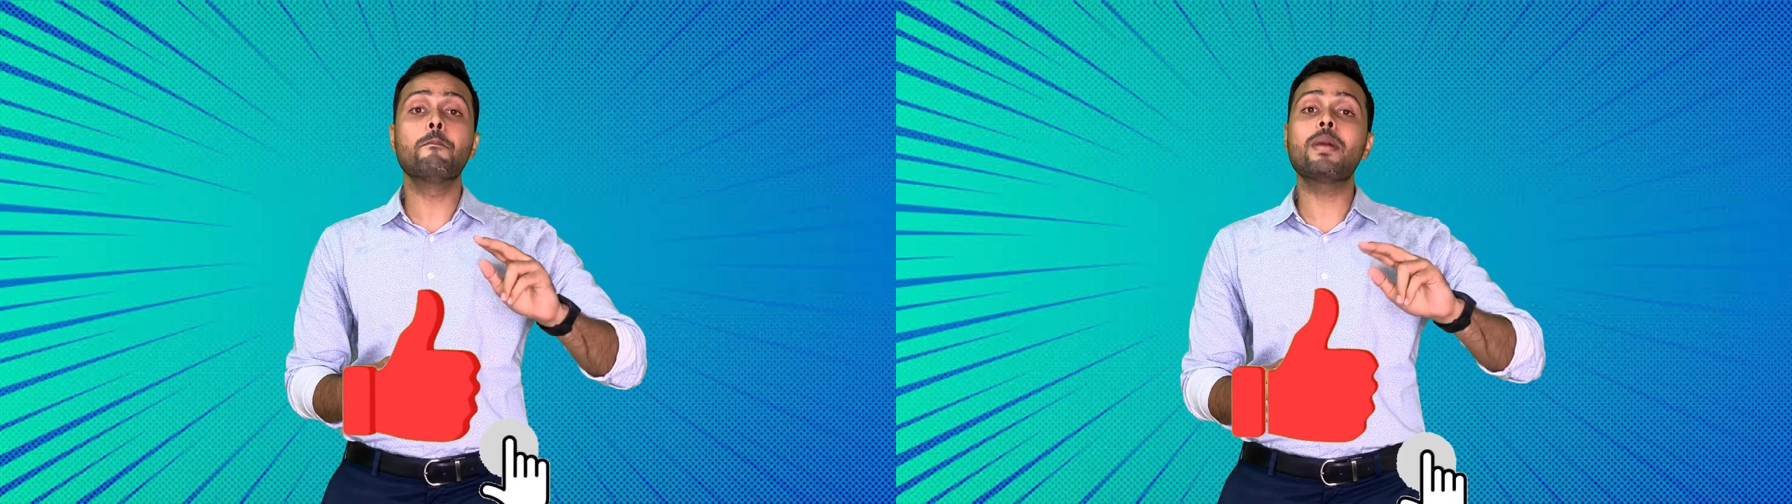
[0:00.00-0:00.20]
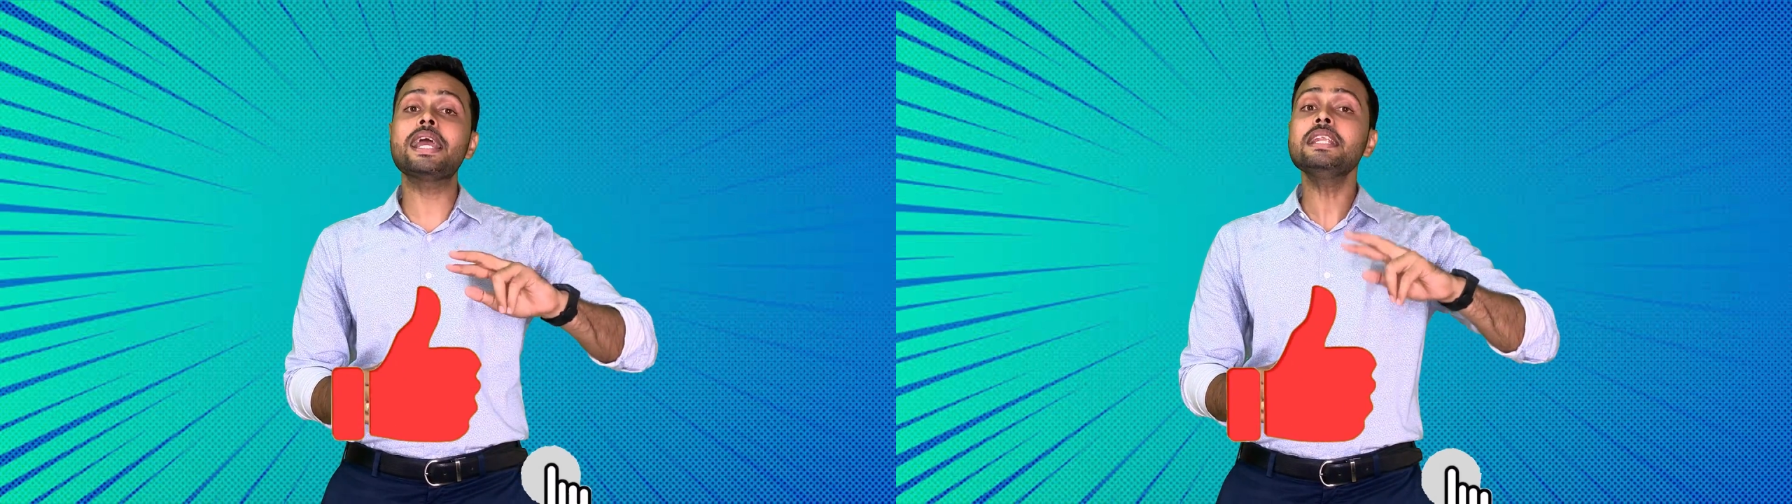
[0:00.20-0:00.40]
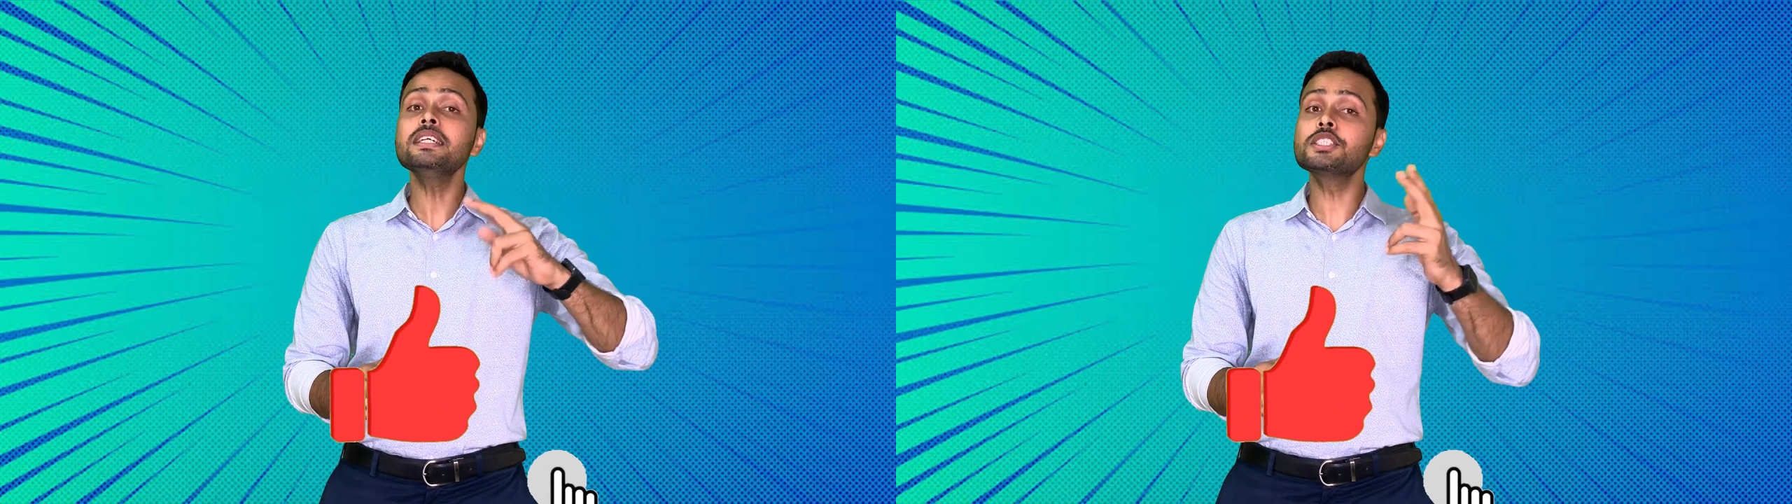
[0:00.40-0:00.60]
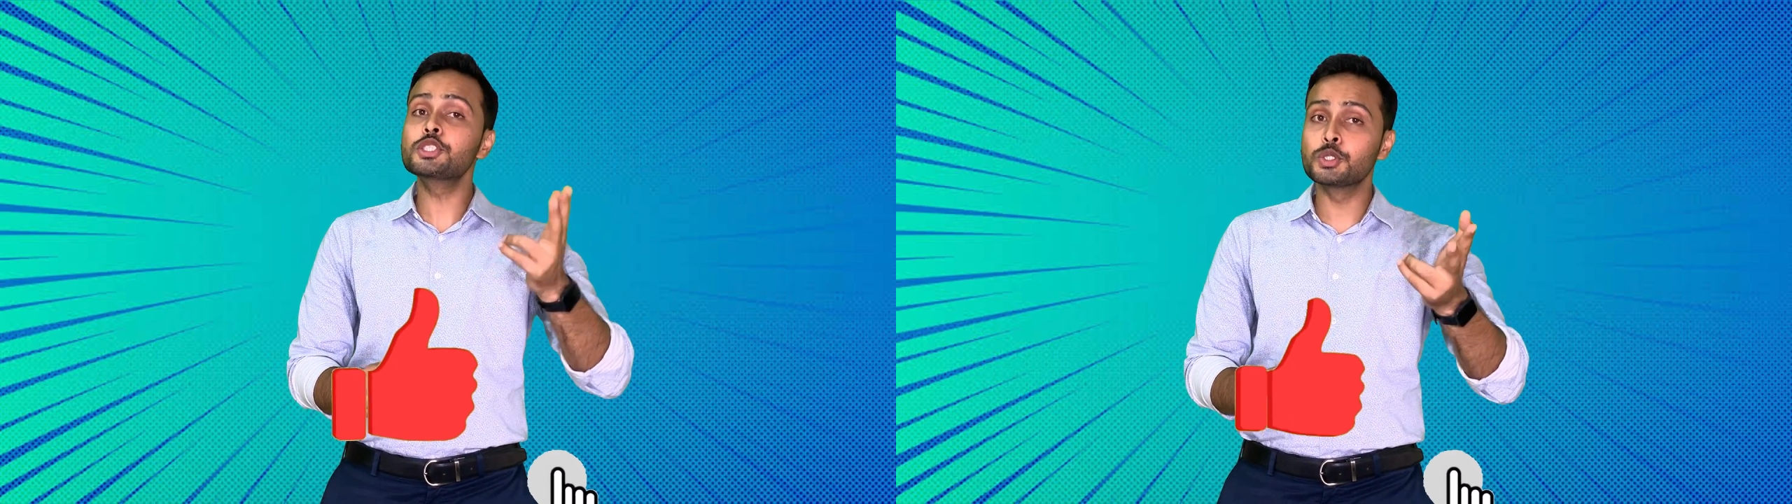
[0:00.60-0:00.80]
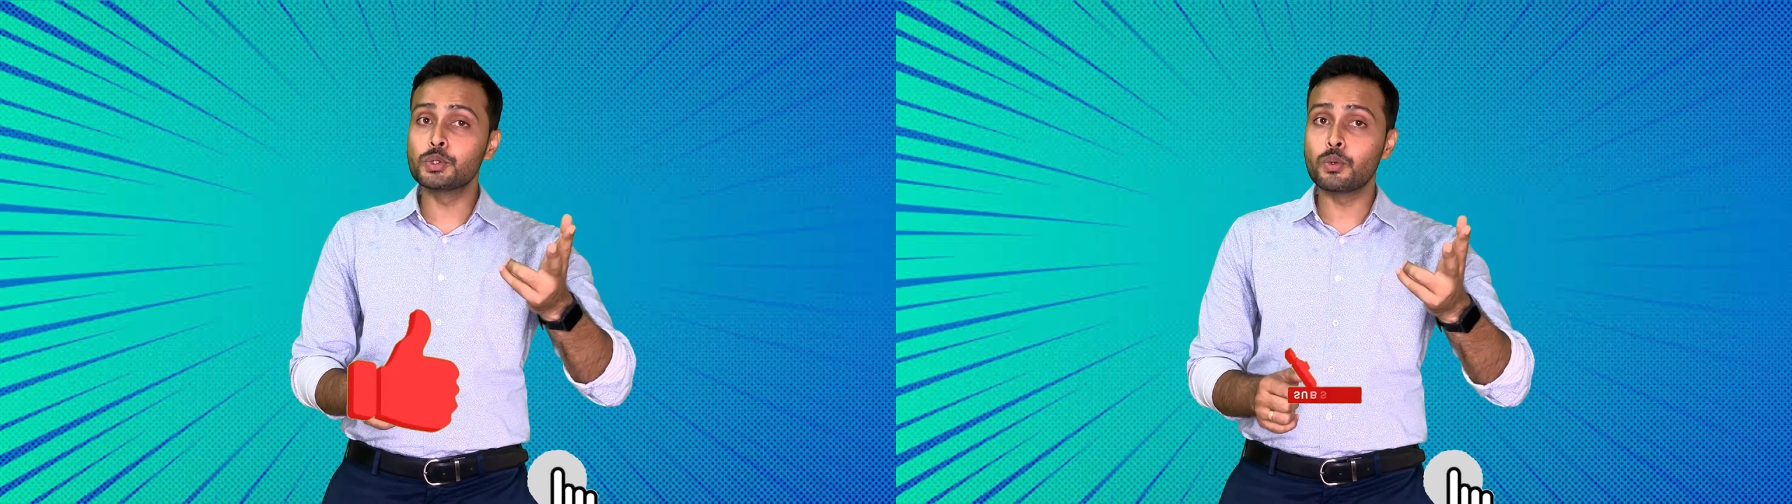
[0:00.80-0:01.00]
Minus
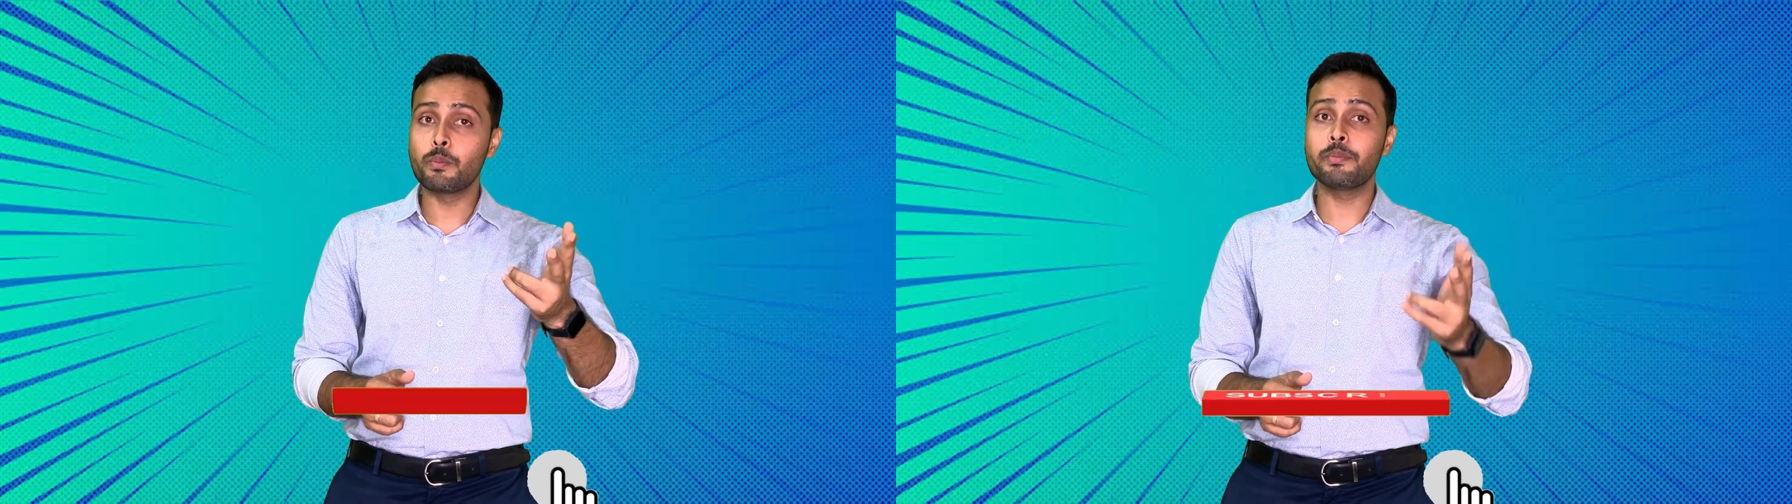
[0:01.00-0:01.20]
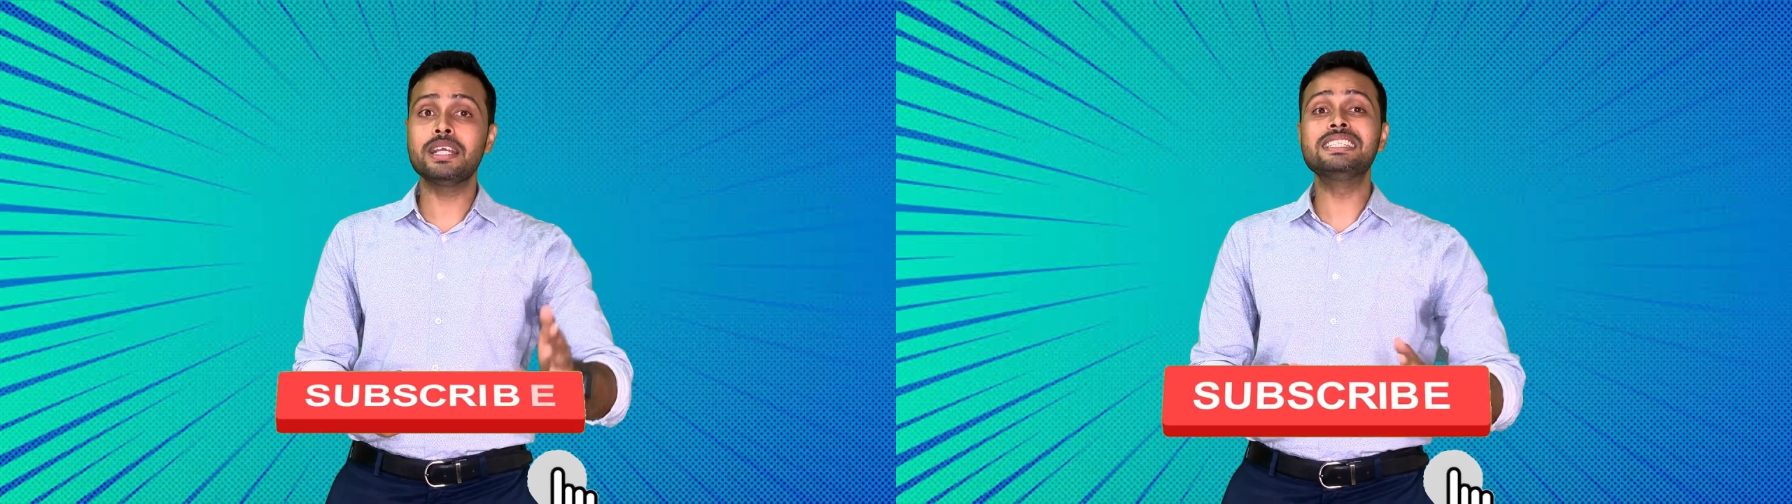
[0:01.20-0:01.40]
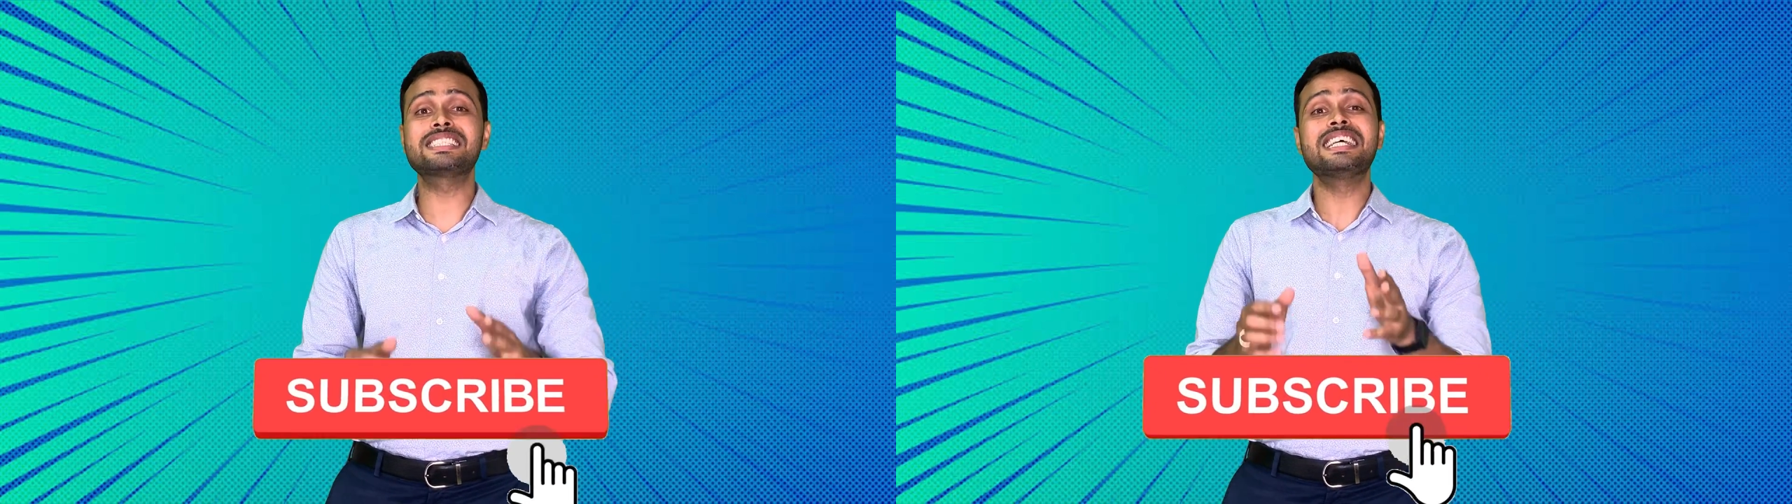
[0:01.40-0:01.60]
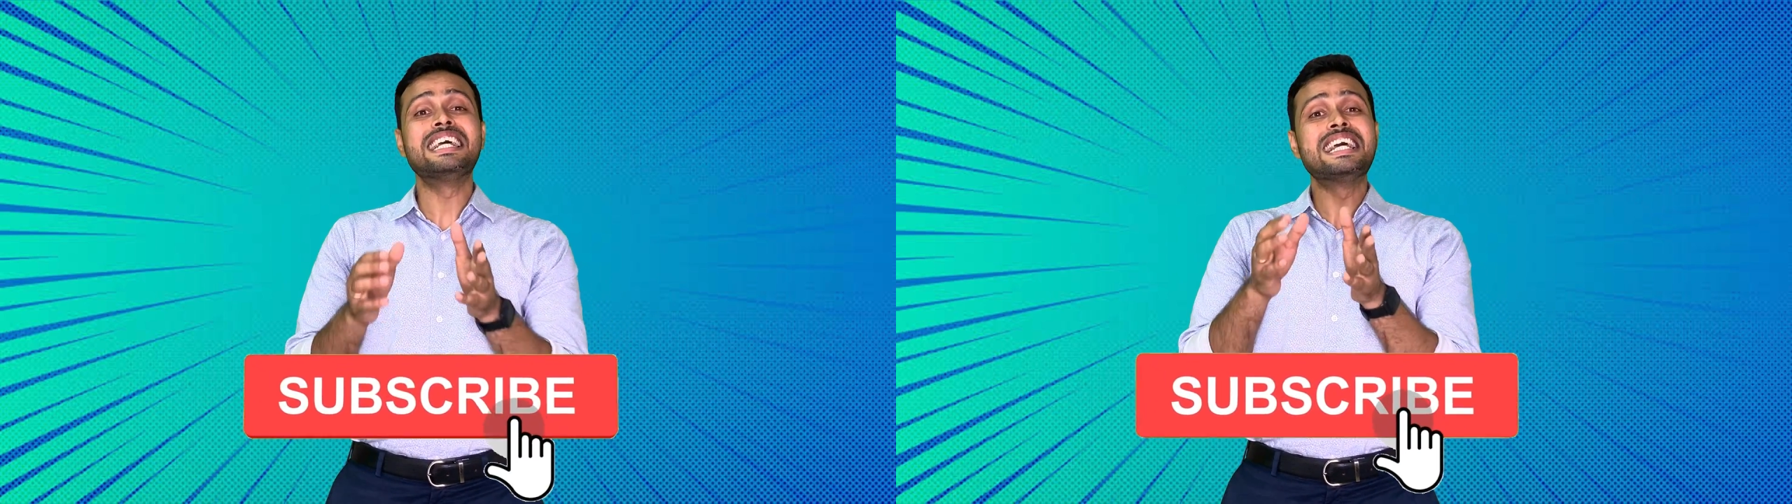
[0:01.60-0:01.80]
2 means